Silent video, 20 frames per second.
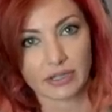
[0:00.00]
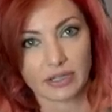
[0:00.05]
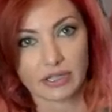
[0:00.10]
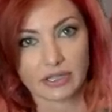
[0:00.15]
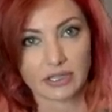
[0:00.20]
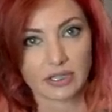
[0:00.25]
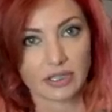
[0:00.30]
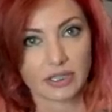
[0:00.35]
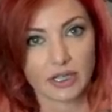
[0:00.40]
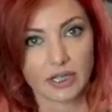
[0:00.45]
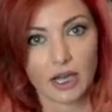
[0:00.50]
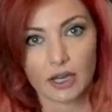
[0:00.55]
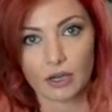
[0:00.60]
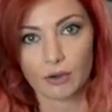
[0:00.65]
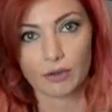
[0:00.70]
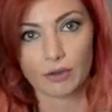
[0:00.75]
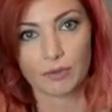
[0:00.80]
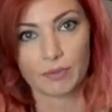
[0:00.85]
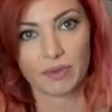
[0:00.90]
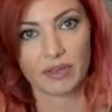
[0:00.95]
This is not
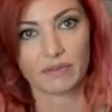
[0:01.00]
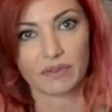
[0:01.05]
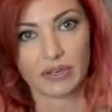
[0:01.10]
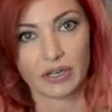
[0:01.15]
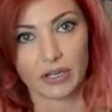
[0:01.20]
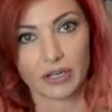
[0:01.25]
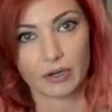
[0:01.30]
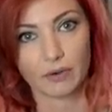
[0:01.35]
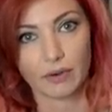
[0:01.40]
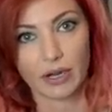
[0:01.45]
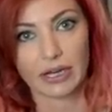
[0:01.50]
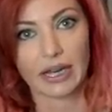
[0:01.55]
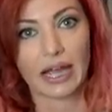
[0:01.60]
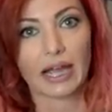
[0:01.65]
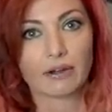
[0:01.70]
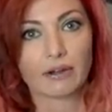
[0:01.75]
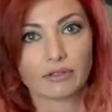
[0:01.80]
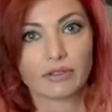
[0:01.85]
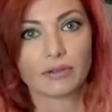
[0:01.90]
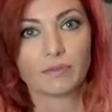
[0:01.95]
going to be a video on
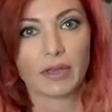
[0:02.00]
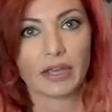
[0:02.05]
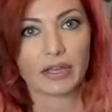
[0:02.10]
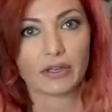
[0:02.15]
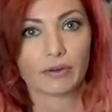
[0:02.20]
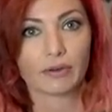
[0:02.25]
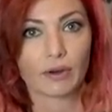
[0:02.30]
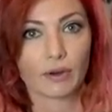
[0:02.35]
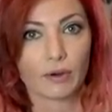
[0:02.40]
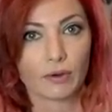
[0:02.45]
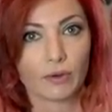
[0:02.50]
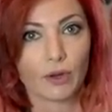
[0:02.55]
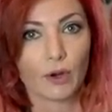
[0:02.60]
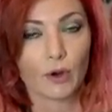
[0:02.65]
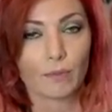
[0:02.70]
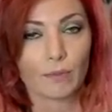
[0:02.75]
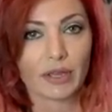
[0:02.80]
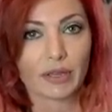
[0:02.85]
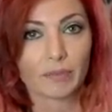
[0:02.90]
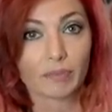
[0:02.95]
how to make your own
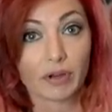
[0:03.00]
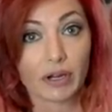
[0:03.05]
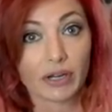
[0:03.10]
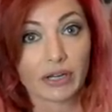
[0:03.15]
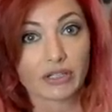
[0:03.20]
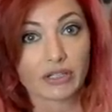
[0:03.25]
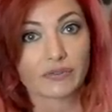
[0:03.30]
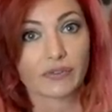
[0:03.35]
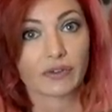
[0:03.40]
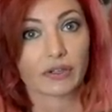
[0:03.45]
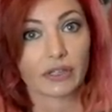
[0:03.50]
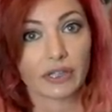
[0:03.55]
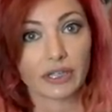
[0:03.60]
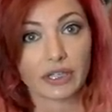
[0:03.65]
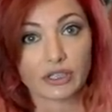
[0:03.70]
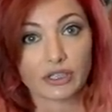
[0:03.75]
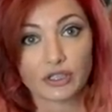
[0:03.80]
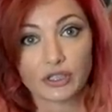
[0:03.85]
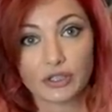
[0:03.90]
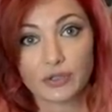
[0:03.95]
homemade products for
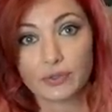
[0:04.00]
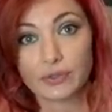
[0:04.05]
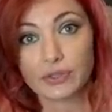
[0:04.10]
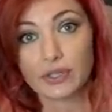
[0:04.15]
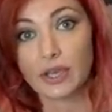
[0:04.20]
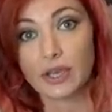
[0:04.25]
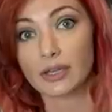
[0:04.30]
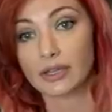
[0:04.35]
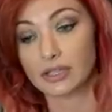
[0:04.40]
cleaning shoes.